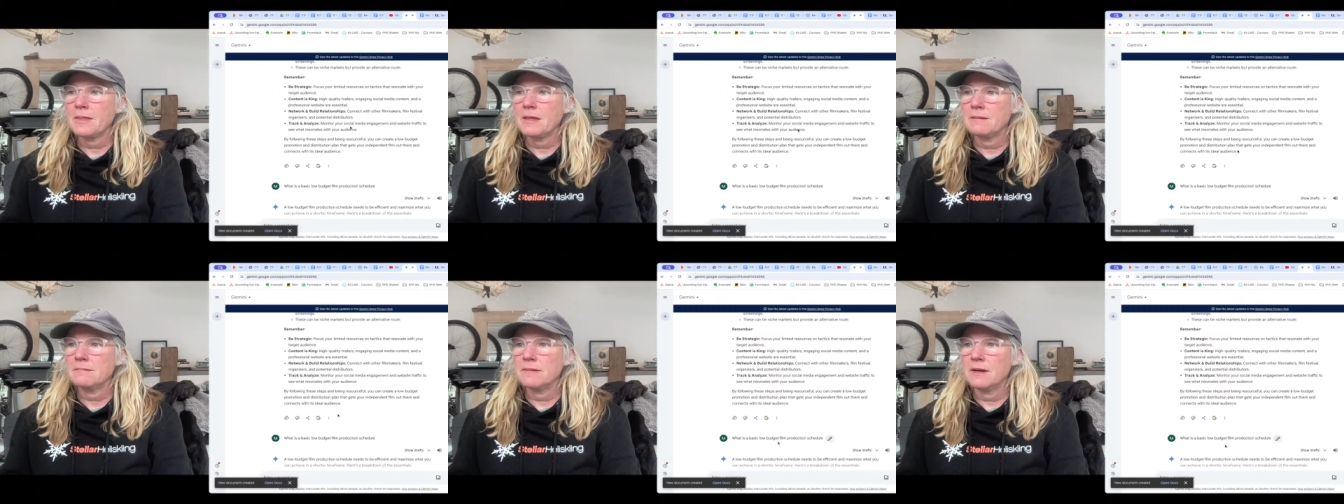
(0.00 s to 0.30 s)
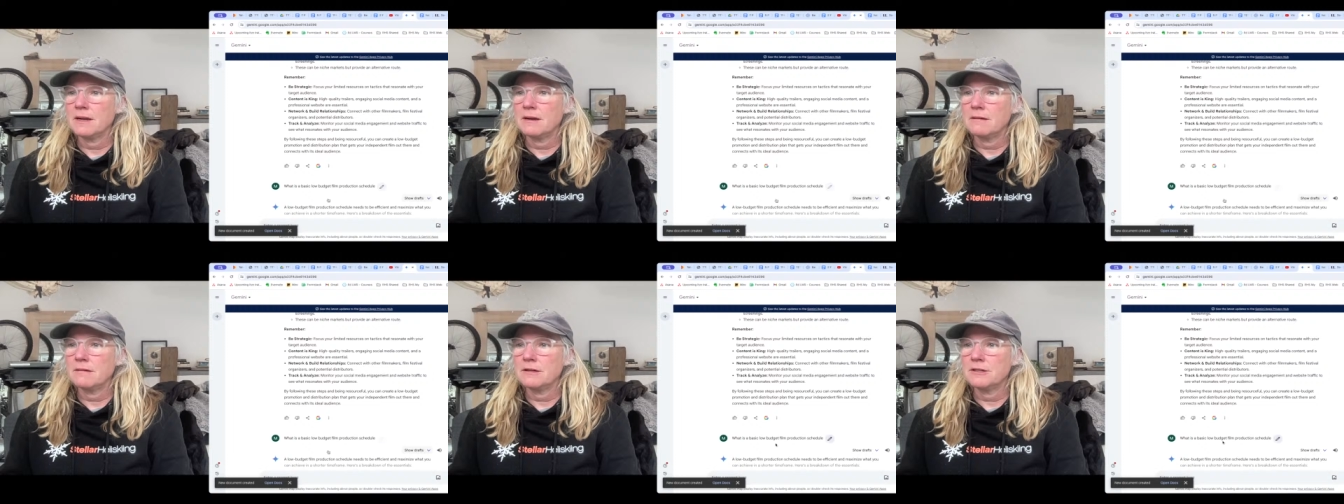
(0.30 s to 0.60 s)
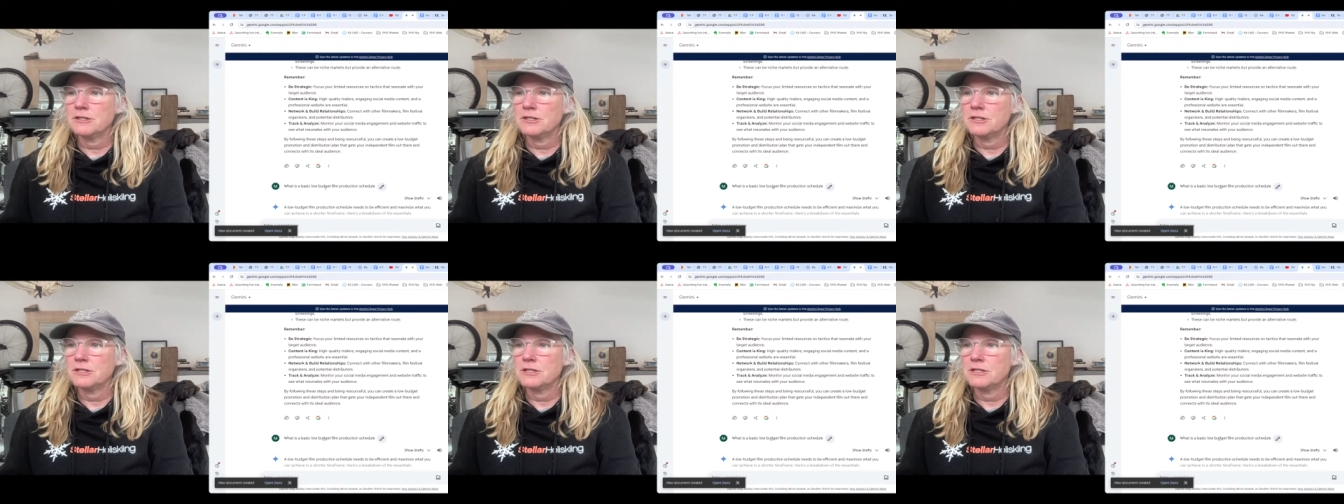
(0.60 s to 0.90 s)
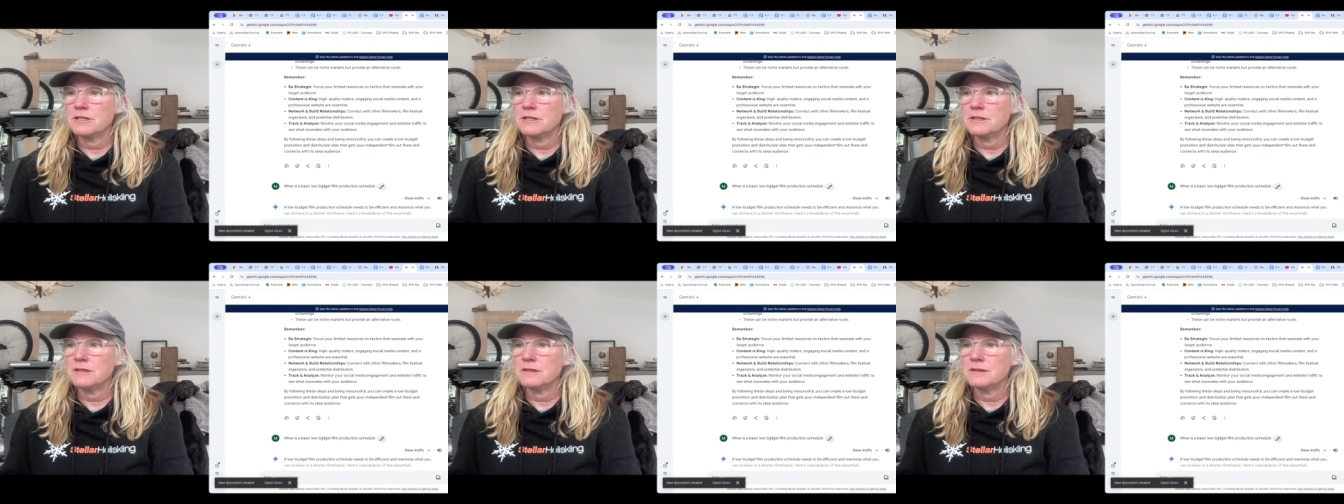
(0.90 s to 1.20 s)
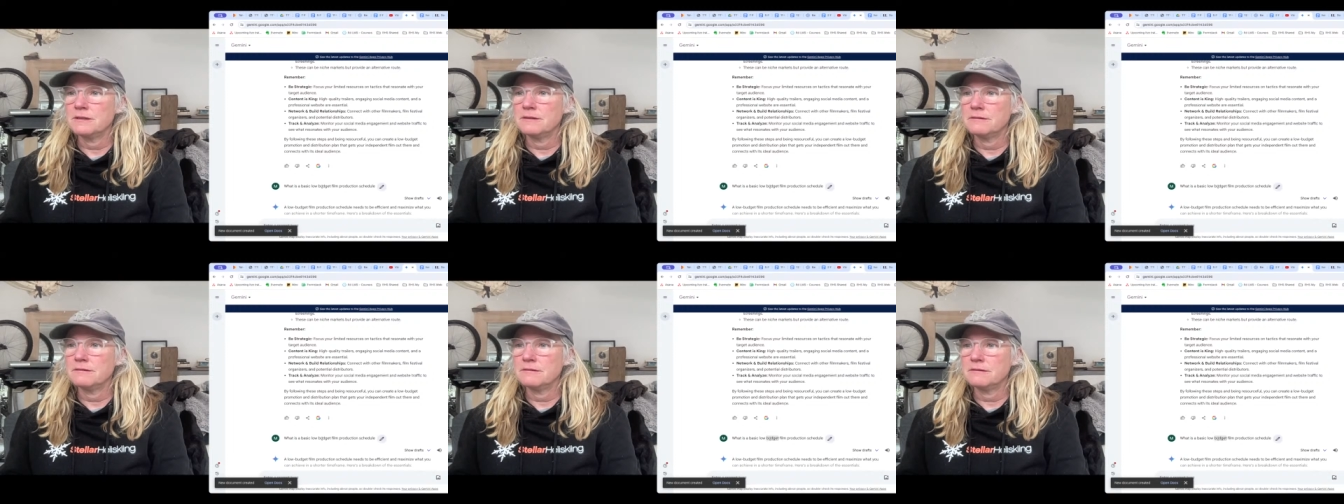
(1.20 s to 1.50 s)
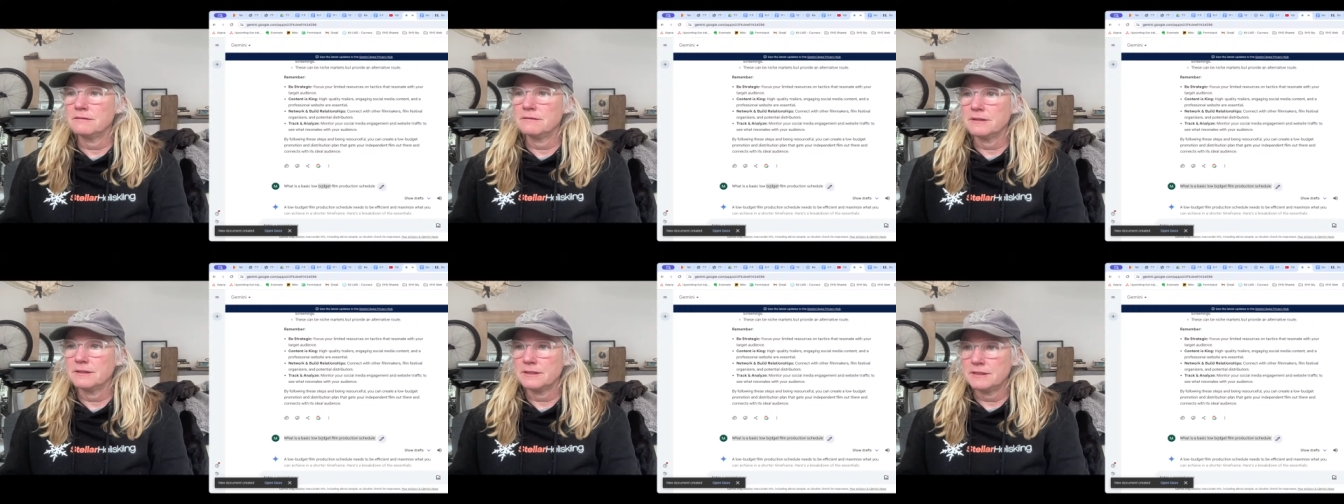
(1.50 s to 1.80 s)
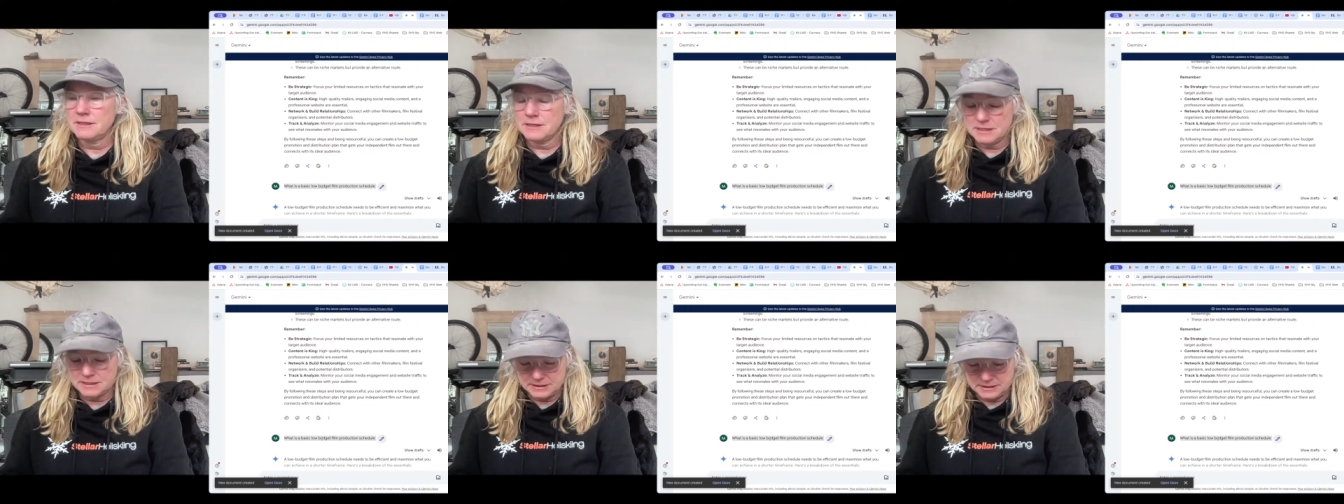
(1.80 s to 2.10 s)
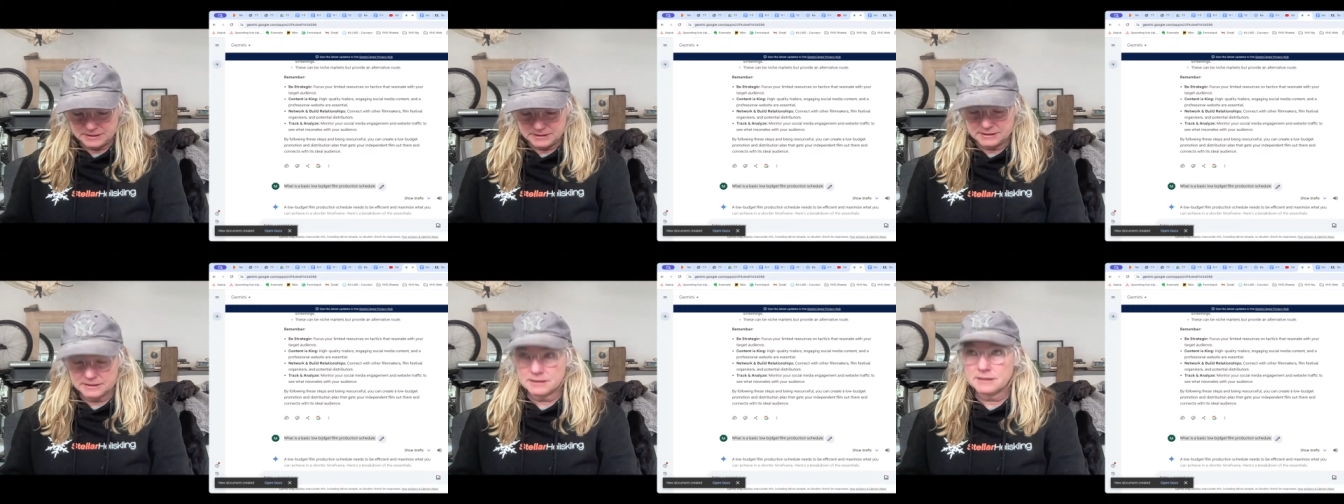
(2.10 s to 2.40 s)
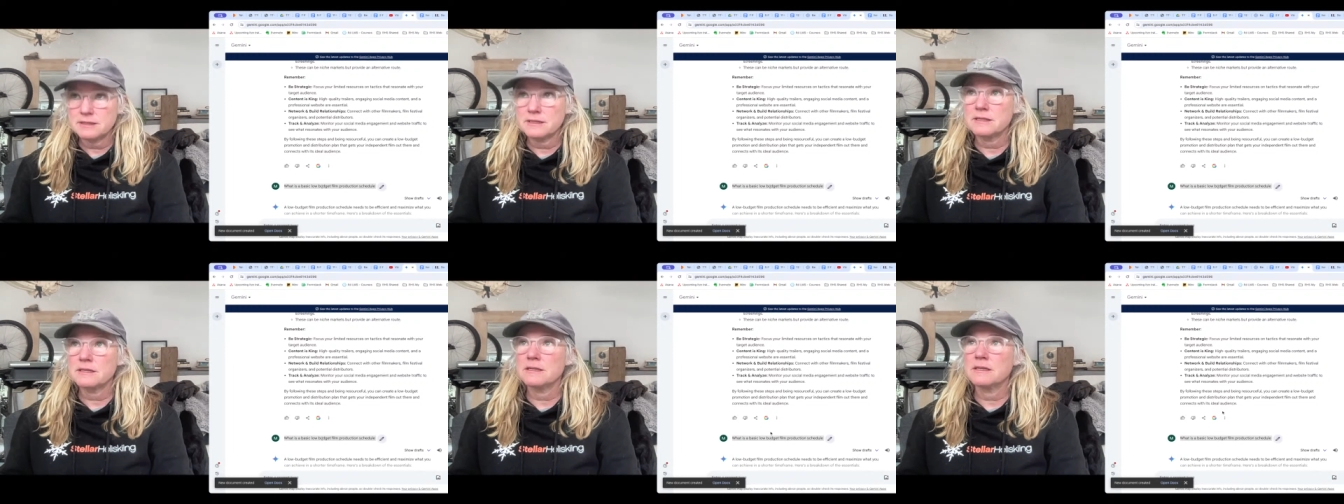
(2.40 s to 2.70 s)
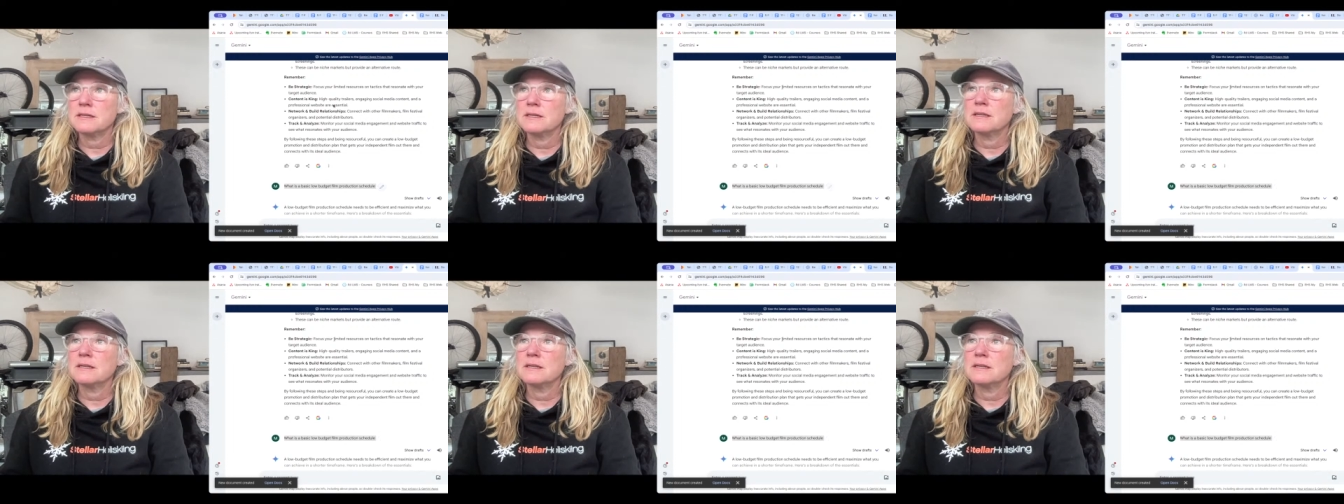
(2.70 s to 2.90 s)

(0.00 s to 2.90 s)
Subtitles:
My question was this.